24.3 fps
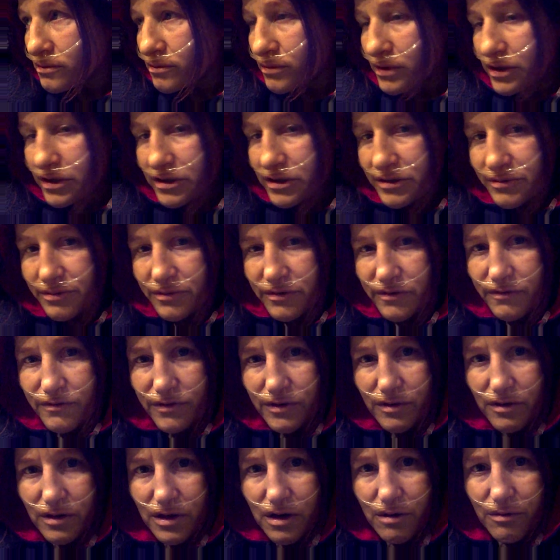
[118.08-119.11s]
makes me
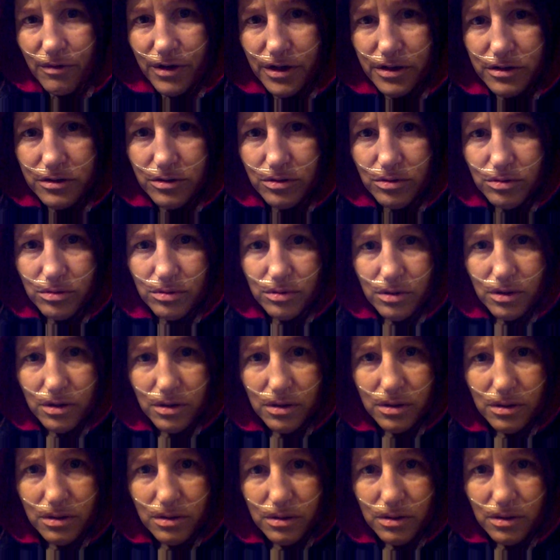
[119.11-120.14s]
feel that way too.
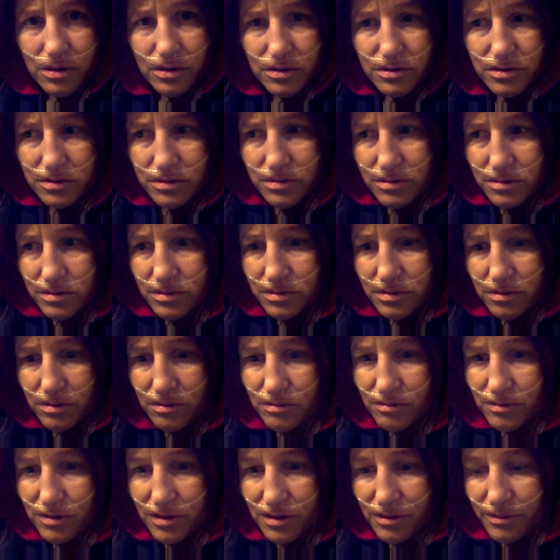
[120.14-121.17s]
Like, I just
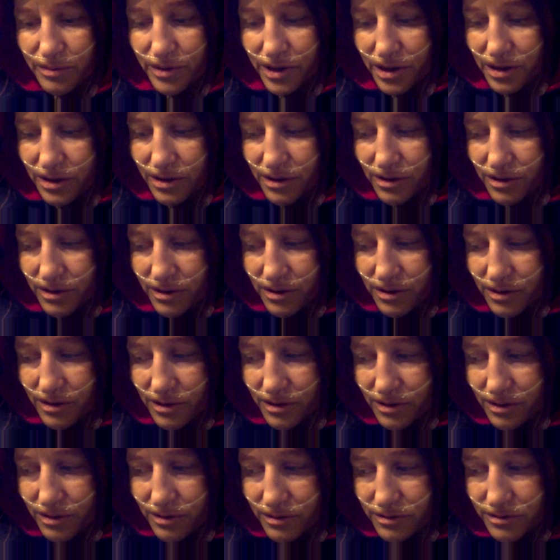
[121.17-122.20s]
don't want to be here.
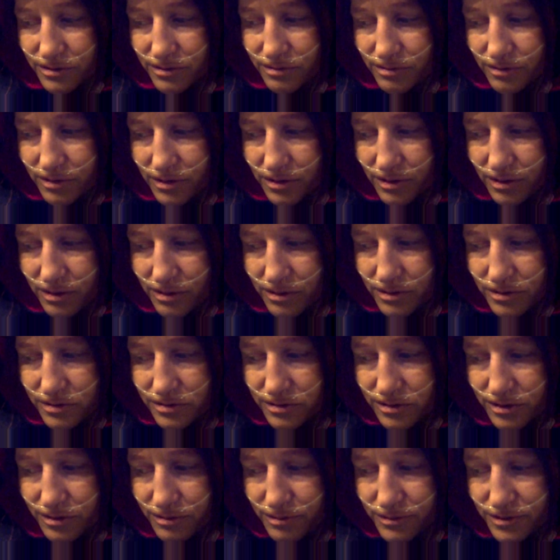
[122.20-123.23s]
I just want to go to
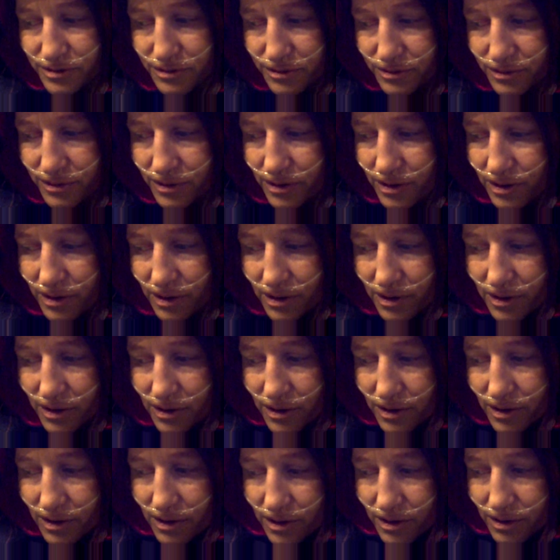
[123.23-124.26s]
sleep too.
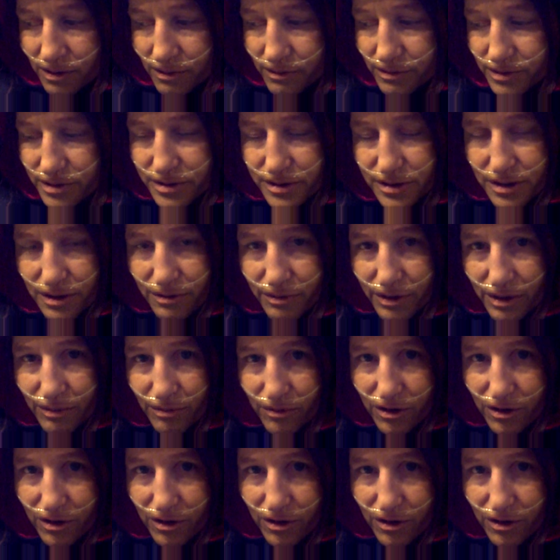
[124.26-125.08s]
Which is like way